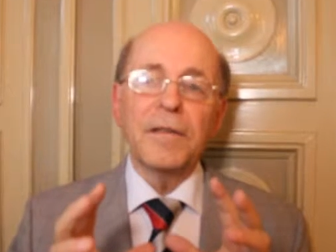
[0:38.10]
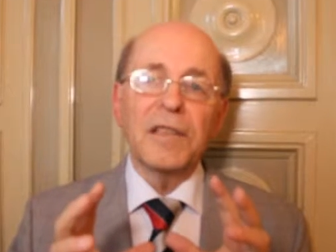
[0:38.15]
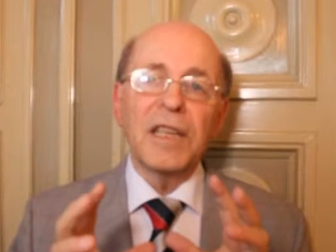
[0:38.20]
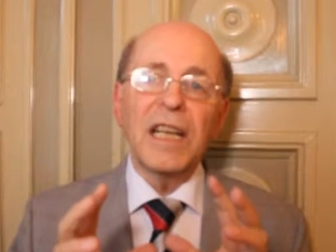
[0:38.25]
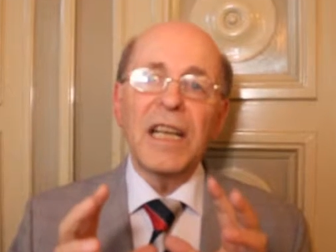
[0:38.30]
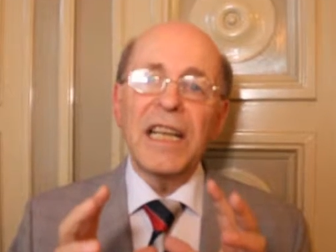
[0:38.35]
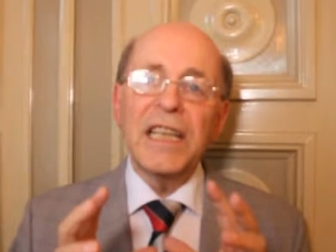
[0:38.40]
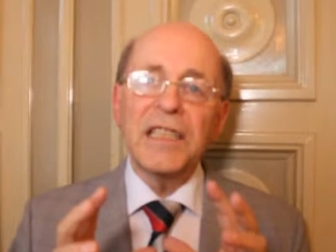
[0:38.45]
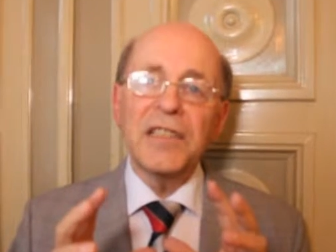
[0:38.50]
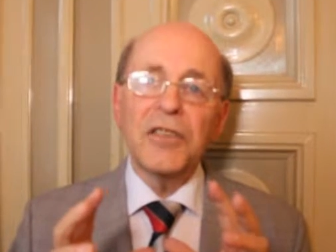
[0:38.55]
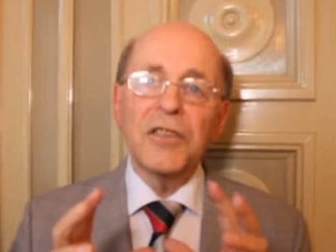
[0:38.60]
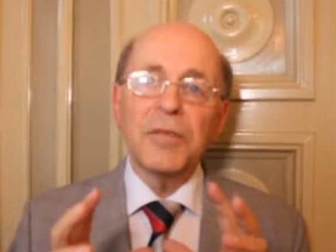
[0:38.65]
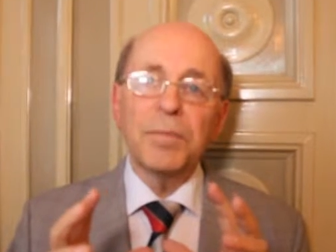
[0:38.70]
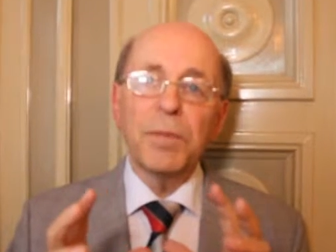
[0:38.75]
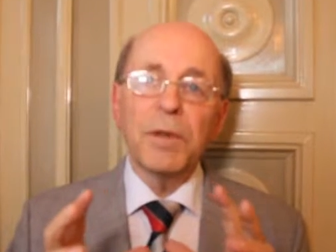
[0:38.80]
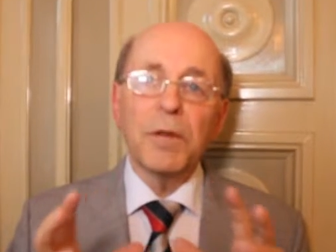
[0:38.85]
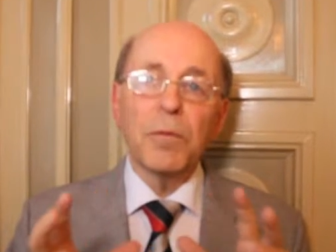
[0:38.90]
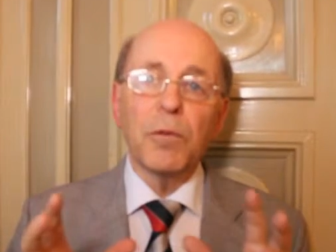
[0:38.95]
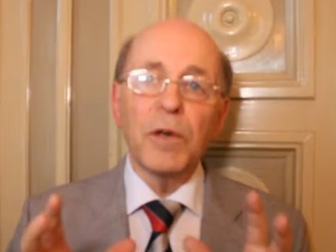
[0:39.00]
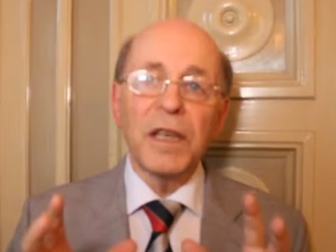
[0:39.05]
relations
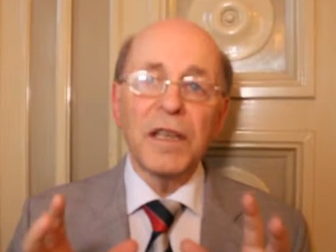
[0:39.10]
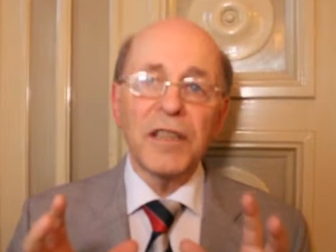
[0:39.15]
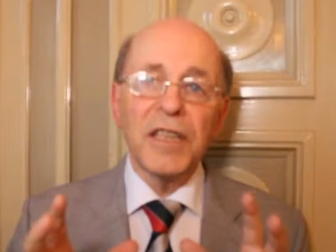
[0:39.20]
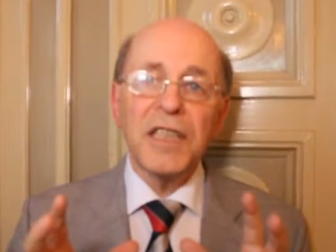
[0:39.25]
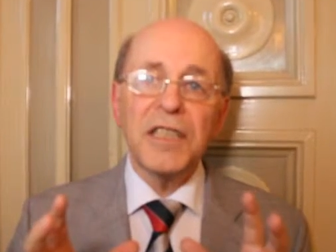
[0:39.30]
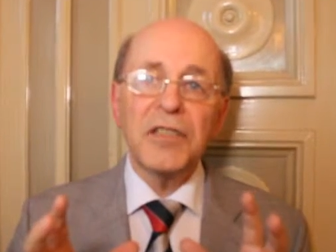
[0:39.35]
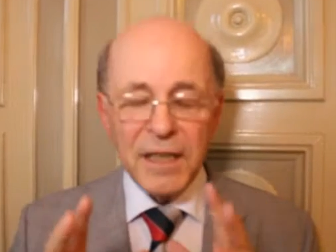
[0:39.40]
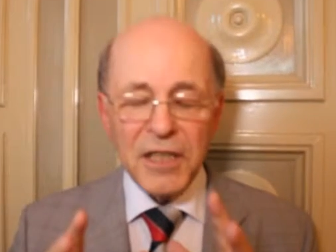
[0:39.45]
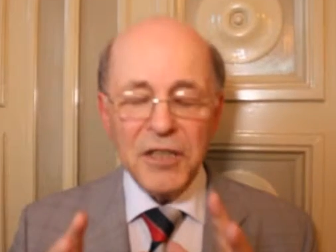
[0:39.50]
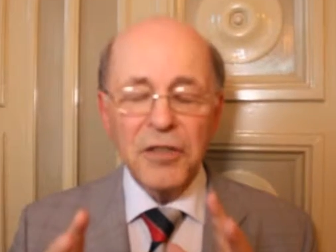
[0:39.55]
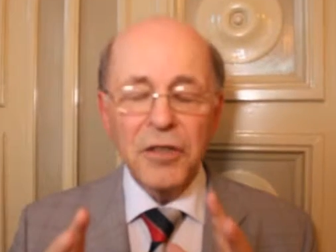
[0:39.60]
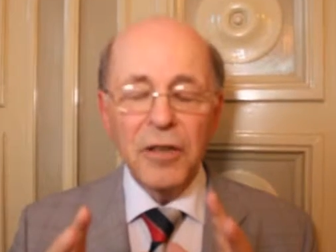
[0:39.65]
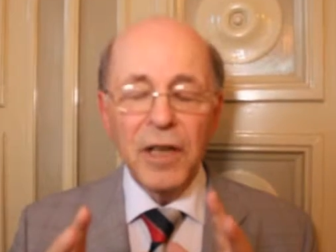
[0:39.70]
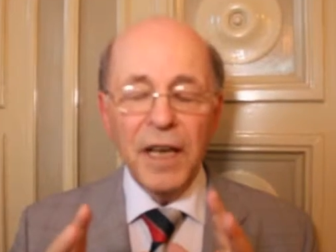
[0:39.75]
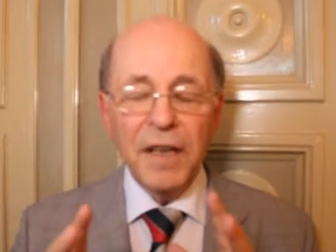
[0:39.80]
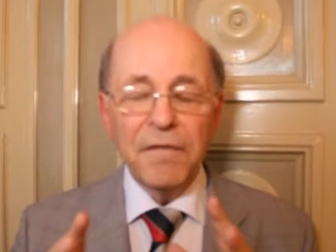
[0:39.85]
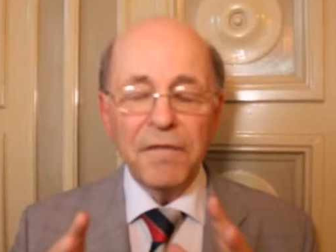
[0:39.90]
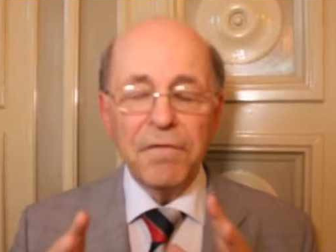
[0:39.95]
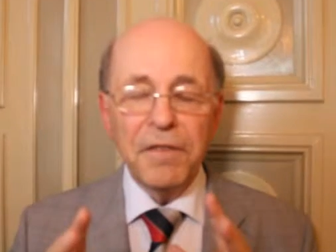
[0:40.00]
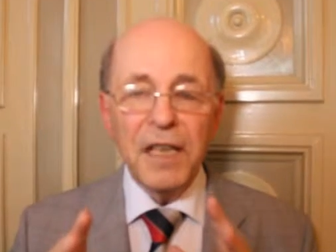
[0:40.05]
between Russia
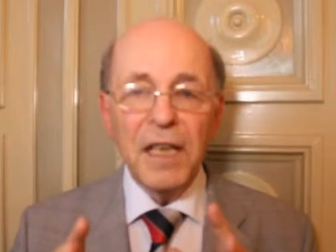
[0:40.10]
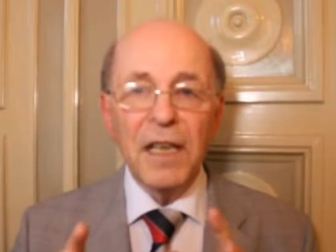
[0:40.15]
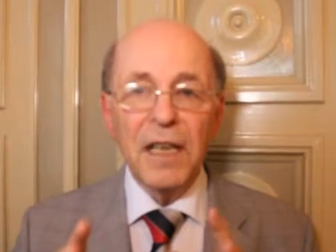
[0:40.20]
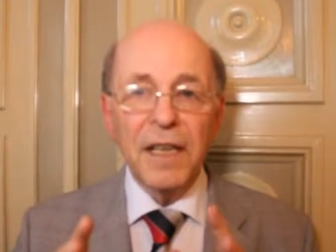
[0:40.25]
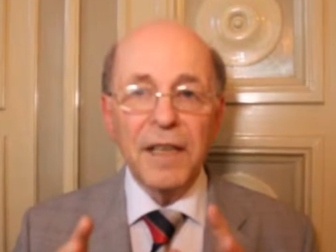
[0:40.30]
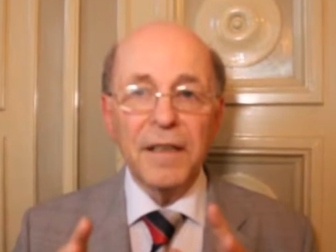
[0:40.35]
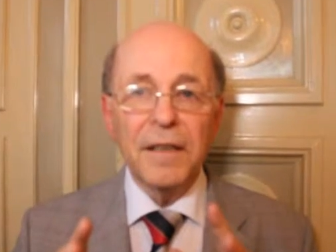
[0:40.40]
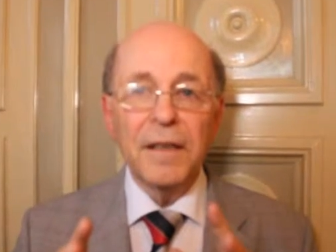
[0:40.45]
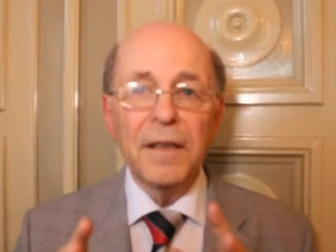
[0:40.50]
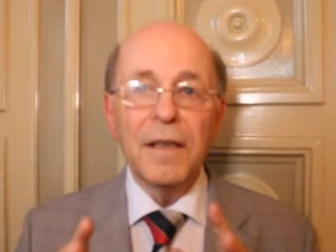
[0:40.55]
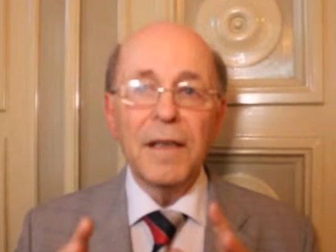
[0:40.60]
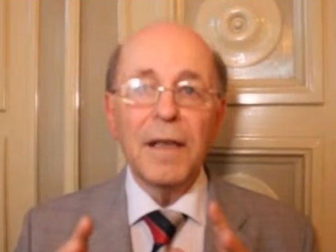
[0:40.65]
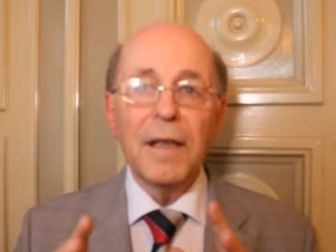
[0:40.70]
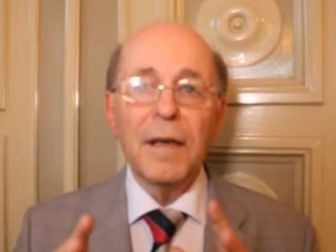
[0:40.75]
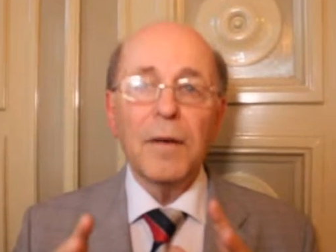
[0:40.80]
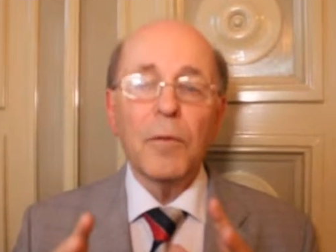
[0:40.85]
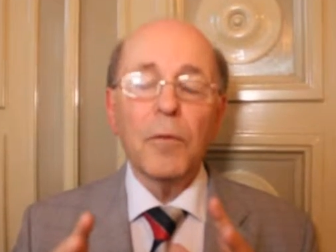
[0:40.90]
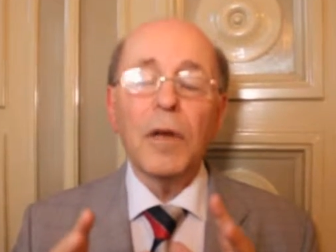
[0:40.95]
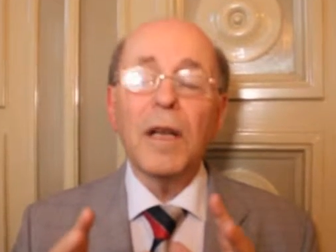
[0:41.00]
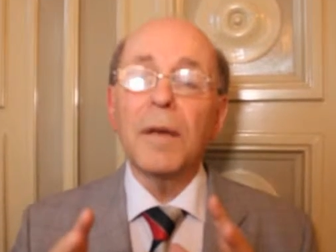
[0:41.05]
and Finland
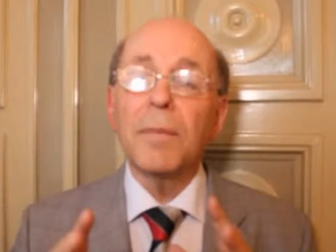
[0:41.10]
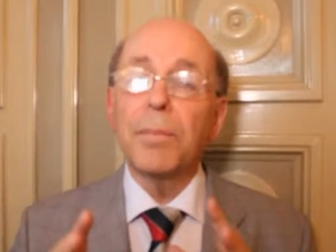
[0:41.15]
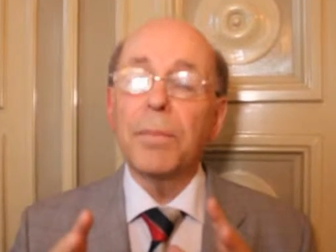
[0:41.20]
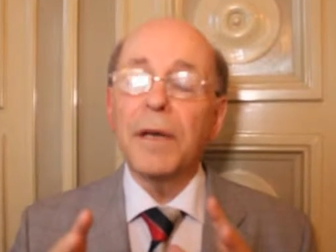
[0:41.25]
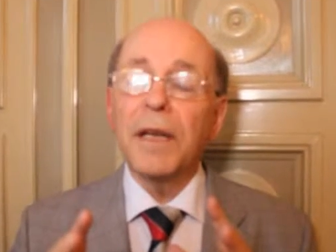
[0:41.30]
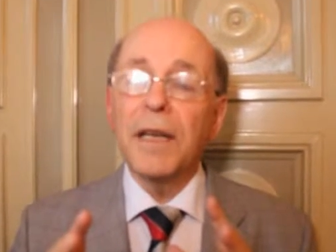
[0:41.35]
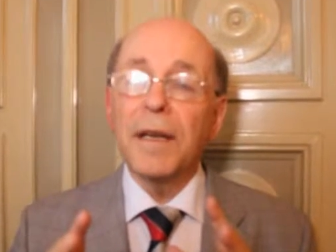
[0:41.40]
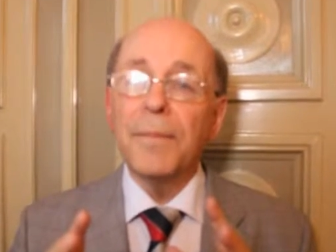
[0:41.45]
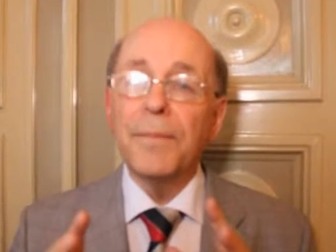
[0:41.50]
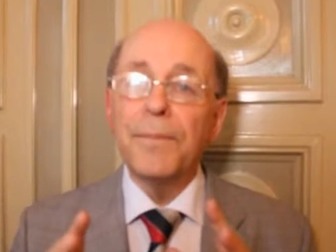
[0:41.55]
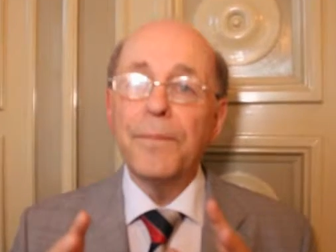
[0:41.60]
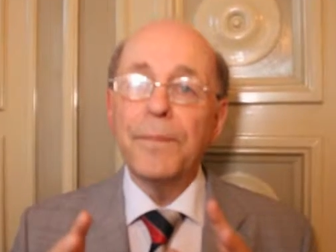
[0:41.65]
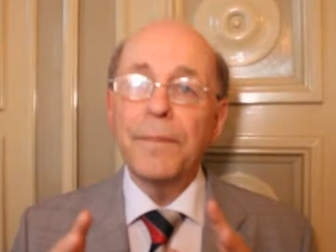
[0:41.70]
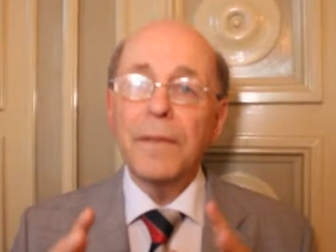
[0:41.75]
will be,